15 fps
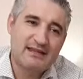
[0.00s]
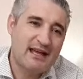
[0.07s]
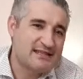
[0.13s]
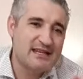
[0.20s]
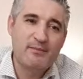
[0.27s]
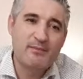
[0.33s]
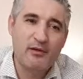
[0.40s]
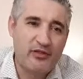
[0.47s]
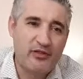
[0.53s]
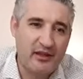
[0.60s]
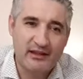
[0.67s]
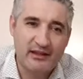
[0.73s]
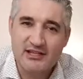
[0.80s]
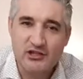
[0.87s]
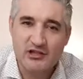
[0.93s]
Simple thing.
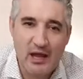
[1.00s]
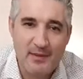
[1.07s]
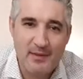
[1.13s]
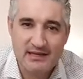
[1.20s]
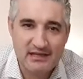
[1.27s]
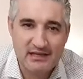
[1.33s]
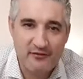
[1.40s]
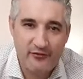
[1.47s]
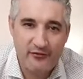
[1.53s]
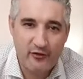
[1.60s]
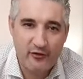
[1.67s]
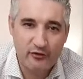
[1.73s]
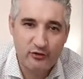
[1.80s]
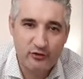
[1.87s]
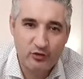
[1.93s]
That's all I'm asking for.
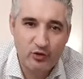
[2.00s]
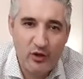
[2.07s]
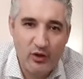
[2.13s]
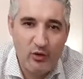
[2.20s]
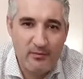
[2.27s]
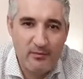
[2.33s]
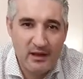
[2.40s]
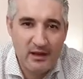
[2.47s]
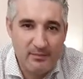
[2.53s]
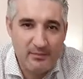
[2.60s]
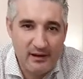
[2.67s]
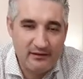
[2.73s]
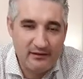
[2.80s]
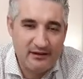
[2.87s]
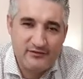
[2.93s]
To do it with me,
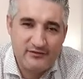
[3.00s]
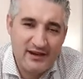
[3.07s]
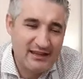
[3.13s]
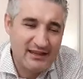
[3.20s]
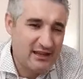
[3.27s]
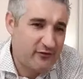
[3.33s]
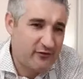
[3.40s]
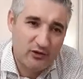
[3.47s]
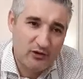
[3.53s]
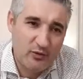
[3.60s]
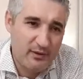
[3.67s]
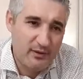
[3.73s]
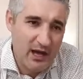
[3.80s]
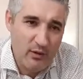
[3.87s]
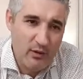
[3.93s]
please. It's very difficult to
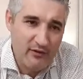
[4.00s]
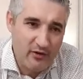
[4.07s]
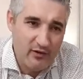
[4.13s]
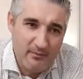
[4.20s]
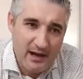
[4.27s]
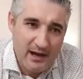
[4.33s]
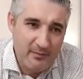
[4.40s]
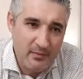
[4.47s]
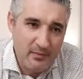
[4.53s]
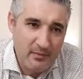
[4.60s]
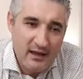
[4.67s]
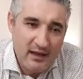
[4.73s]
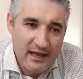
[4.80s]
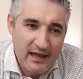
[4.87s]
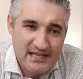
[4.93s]
be away from mom,
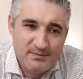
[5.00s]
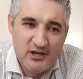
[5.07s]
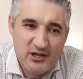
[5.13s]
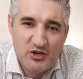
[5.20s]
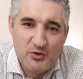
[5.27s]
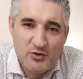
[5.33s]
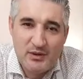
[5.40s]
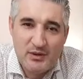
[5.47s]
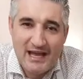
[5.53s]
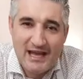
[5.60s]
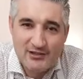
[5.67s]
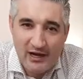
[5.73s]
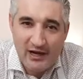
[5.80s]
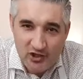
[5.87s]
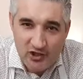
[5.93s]
especially with
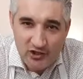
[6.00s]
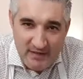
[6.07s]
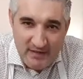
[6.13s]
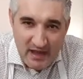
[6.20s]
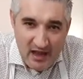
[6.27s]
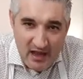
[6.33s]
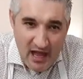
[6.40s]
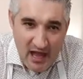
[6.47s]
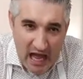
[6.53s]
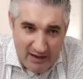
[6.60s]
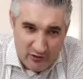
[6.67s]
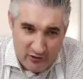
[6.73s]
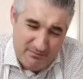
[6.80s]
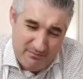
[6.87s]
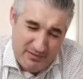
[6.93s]
isolation. I want
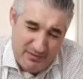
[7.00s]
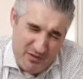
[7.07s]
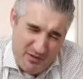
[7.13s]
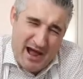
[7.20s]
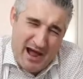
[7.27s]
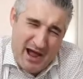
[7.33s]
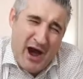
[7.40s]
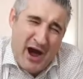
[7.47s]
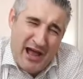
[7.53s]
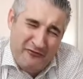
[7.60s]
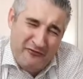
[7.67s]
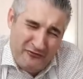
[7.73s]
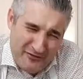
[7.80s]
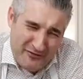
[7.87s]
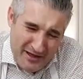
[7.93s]
to be with my wife,
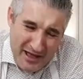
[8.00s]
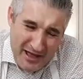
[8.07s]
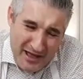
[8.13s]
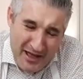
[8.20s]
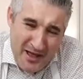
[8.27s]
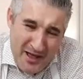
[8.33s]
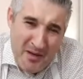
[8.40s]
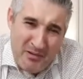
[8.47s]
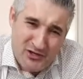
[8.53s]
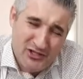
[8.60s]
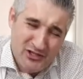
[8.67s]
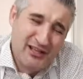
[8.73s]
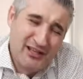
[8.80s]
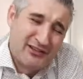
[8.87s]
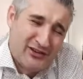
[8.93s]
but she
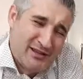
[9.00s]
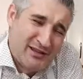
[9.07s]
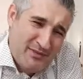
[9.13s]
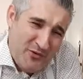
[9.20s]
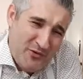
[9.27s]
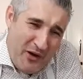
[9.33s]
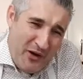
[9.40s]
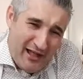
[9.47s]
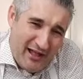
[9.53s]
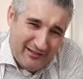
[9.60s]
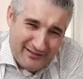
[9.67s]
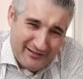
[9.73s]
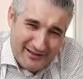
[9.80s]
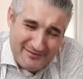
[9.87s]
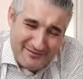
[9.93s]
did treat me well.
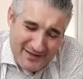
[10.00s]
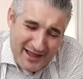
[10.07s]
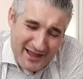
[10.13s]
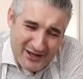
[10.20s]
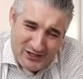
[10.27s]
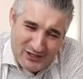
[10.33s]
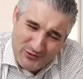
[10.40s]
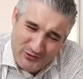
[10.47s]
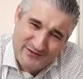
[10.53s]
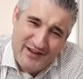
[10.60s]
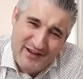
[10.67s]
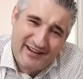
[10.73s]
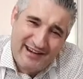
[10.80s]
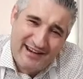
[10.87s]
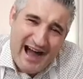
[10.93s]
She was
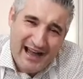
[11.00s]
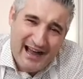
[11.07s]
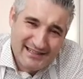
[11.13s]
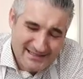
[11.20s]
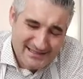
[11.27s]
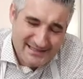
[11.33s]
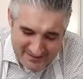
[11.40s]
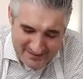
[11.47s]
very nice.